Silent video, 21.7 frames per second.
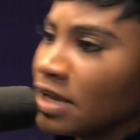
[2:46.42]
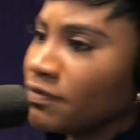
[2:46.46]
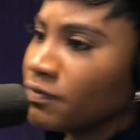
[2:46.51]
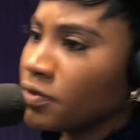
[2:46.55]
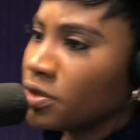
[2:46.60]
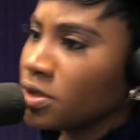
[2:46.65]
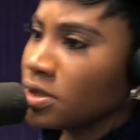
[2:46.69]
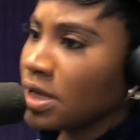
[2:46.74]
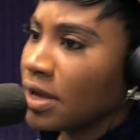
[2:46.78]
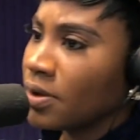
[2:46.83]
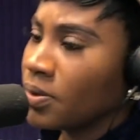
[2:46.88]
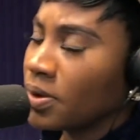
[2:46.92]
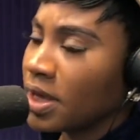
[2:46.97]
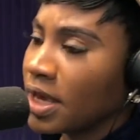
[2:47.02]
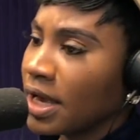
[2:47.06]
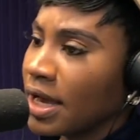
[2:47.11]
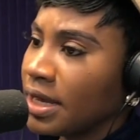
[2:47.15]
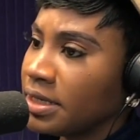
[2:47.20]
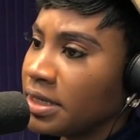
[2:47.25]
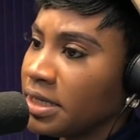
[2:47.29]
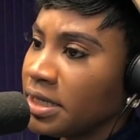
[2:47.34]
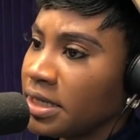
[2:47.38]
life where you're like,
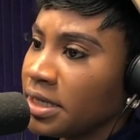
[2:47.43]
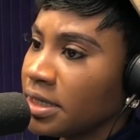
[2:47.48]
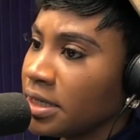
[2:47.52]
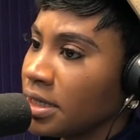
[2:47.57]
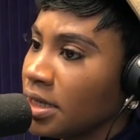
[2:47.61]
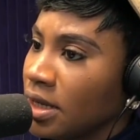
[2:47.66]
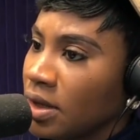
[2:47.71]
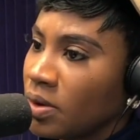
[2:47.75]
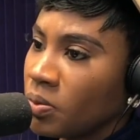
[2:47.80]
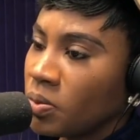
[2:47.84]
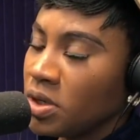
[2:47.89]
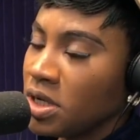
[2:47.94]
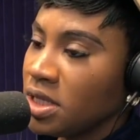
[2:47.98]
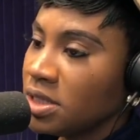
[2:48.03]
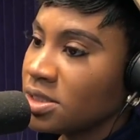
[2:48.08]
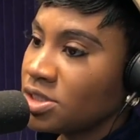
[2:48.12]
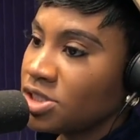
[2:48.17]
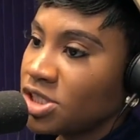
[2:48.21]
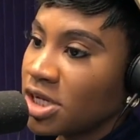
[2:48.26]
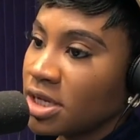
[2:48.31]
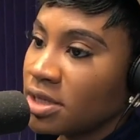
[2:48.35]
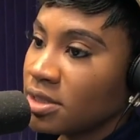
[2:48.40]
okay, we need
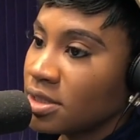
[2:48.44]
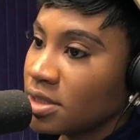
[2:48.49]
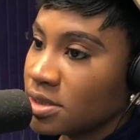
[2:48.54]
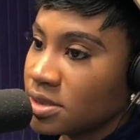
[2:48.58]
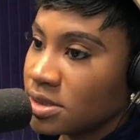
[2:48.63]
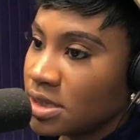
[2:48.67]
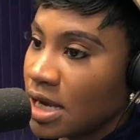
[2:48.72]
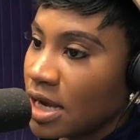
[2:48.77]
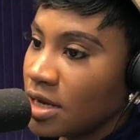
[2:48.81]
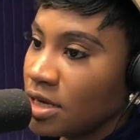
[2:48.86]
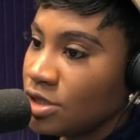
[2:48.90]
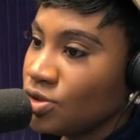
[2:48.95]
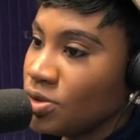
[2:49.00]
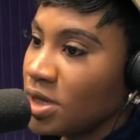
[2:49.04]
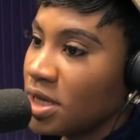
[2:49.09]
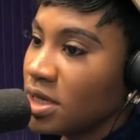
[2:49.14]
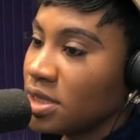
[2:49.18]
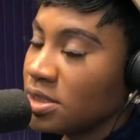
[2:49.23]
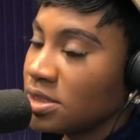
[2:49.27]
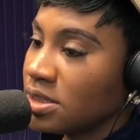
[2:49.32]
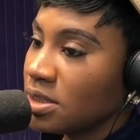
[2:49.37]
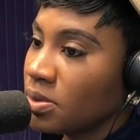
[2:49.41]
to check this? How did you
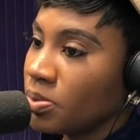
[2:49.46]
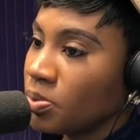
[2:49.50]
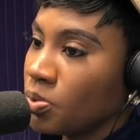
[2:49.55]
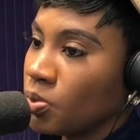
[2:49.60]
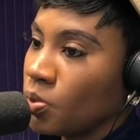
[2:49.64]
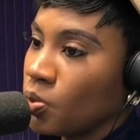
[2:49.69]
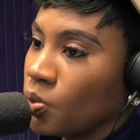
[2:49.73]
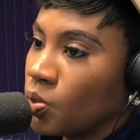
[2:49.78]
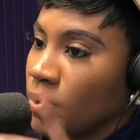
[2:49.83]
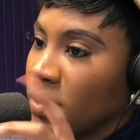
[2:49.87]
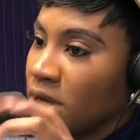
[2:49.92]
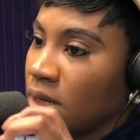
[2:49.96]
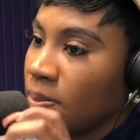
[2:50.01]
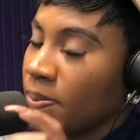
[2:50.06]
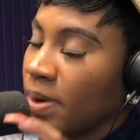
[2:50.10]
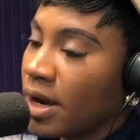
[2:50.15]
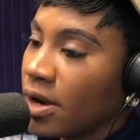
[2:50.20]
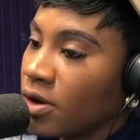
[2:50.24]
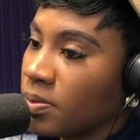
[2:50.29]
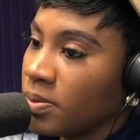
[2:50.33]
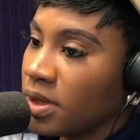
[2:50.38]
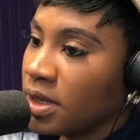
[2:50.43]
get into women
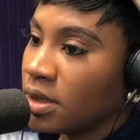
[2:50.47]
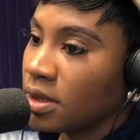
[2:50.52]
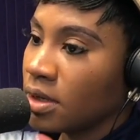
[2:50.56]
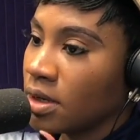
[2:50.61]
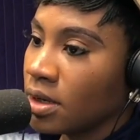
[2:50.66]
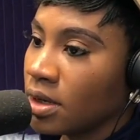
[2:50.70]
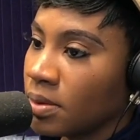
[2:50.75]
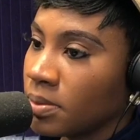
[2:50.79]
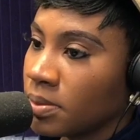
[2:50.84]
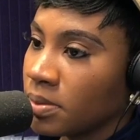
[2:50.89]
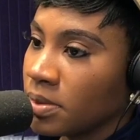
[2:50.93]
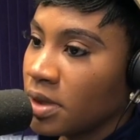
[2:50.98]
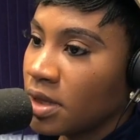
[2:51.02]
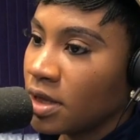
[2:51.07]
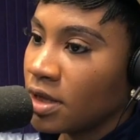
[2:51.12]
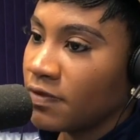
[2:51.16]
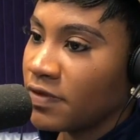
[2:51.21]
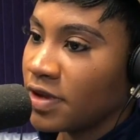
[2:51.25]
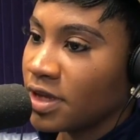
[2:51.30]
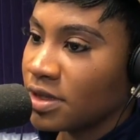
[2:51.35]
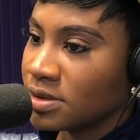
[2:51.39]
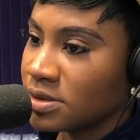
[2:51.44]
empowerment
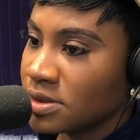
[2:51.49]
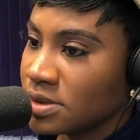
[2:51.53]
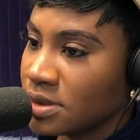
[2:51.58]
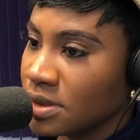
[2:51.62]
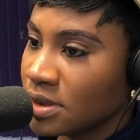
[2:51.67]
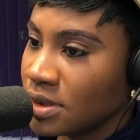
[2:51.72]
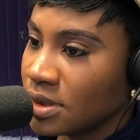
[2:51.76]
events?